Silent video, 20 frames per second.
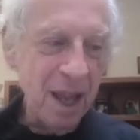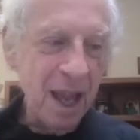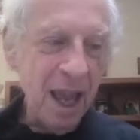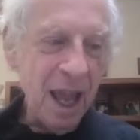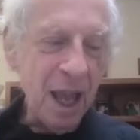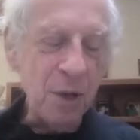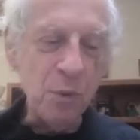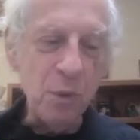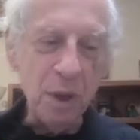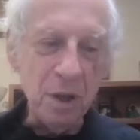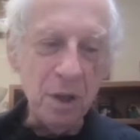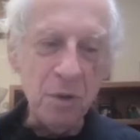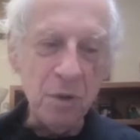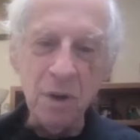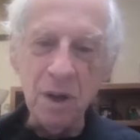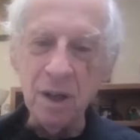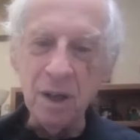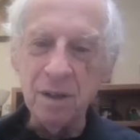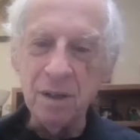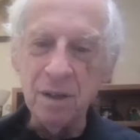And we
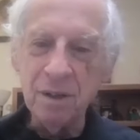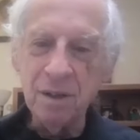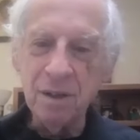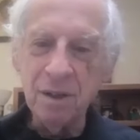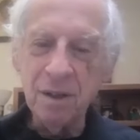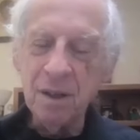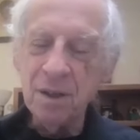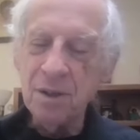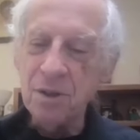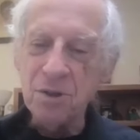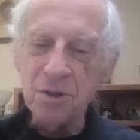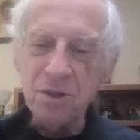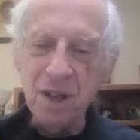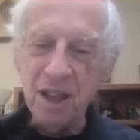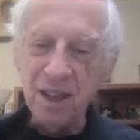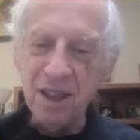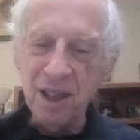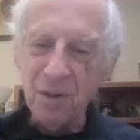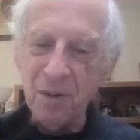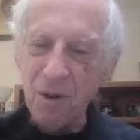agreed there's
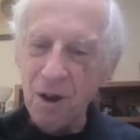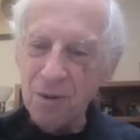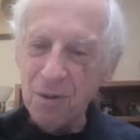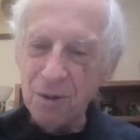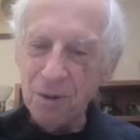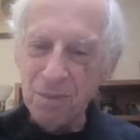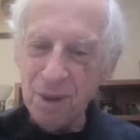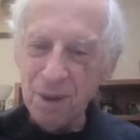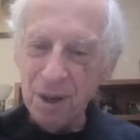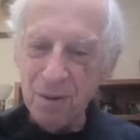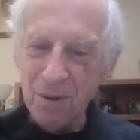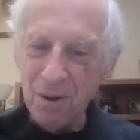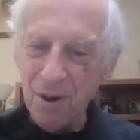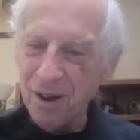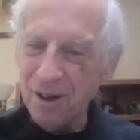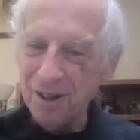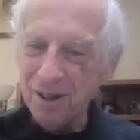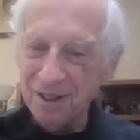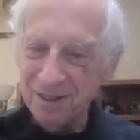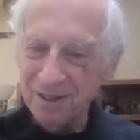nothing wrong with being
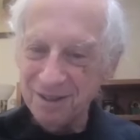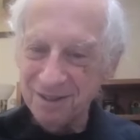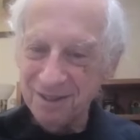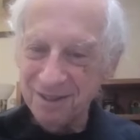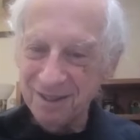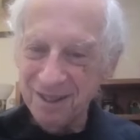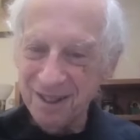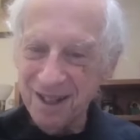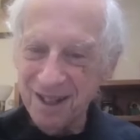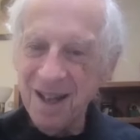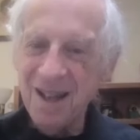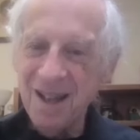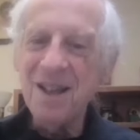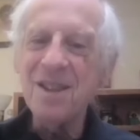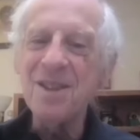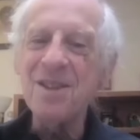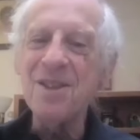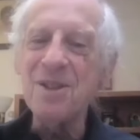wrong. No.